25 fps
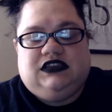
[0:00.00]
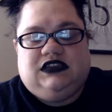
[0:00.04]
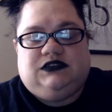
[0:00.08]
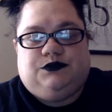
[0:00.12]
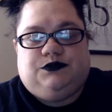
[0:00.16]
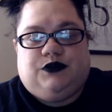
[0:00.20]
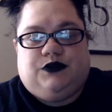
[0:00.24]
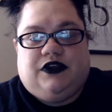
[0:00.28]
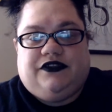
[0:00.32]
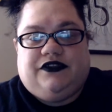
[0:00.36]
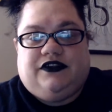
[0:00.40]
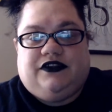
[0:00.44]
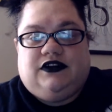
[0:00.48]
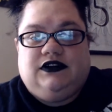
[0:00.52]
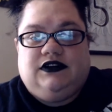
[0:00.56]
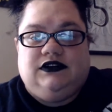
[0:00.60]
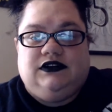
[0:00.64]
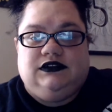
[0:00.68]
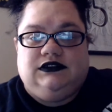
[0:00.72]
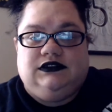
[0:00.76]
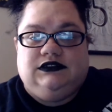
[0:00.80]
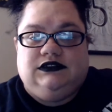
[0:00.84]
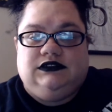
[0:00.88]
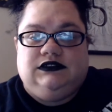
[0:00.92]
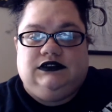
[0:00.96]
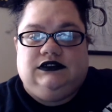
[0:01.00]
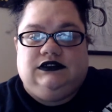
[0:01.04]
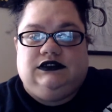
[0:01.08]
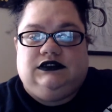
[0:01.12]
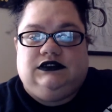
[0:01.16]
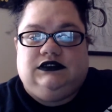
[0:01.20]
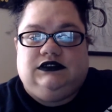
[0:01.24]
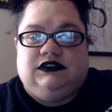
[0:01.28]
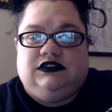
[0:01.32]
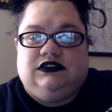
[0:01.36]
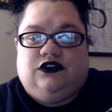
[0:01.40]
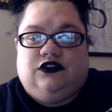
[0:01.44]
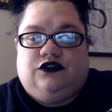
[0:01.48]
brother
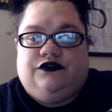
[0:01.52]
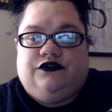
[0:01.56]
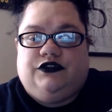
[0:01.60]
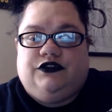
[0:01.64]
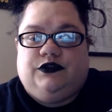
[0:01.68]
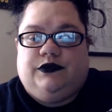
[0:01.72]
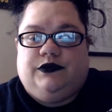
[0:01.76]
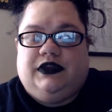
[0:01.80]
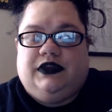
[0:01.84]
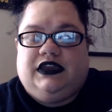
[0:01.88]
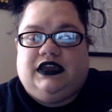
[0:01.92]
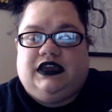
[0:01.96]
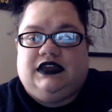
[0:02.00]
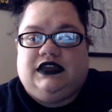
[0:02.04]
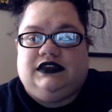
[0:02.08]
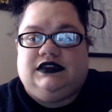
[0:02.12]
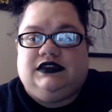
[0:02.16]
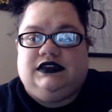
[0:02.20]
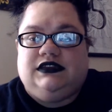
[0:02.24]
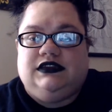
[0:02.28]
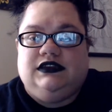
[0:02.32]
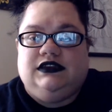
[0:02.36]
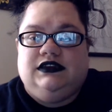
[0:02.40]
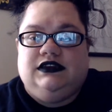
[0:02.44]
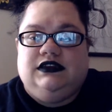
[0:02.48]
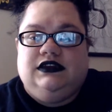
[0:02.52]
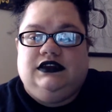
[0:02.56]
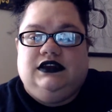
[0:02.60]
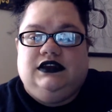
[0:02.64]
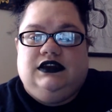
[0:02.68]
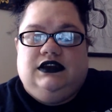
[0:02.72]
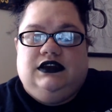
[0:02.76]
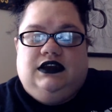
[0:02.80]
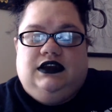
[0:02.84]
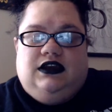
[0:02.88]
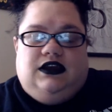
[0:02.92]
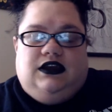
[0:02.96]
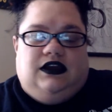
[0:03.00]
over the weekend.
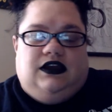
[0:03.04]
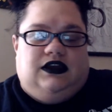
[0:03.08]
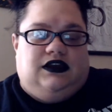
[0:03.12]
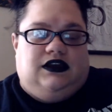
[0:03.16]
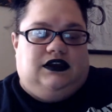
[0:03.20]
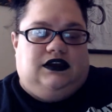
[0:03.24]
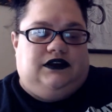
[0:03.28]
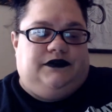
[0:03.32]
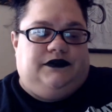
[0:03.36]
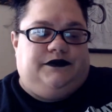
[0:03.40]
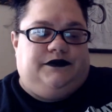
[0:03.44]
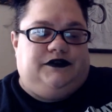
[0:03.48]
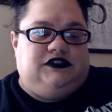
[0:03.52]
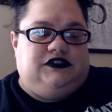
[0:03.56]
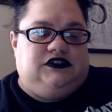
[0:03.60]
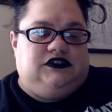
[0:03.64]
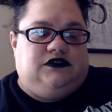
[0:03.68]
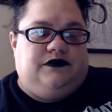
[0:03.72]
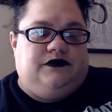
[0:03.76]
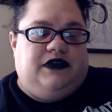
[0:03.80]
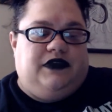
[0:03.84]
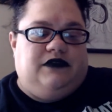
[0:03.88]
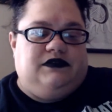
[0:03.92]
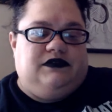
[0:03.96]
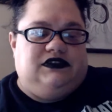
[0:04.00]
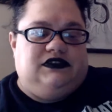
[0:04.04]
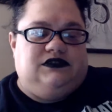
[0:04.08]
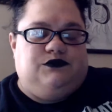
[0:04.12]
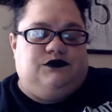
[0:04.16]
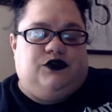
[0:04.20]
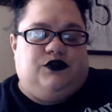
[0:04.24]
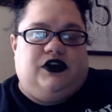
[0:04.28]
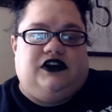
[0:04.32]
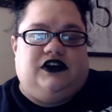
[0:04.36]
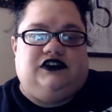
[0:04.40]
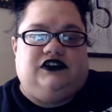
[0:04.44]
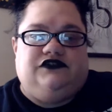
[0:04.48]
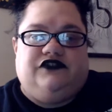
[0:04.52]
So maybe some
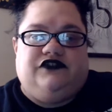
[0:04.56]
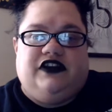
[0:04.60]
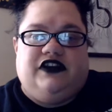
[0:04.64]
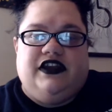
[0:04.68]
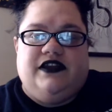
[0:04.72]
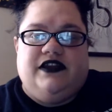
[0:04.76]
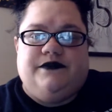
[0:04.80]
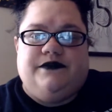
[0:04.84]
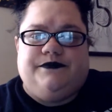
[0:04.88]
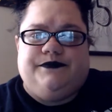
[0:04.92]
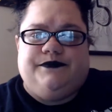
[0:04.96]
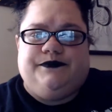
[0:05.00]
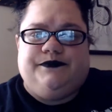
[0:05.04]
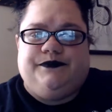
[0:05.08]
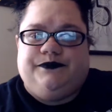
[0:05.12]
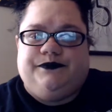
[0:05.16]
prayers for him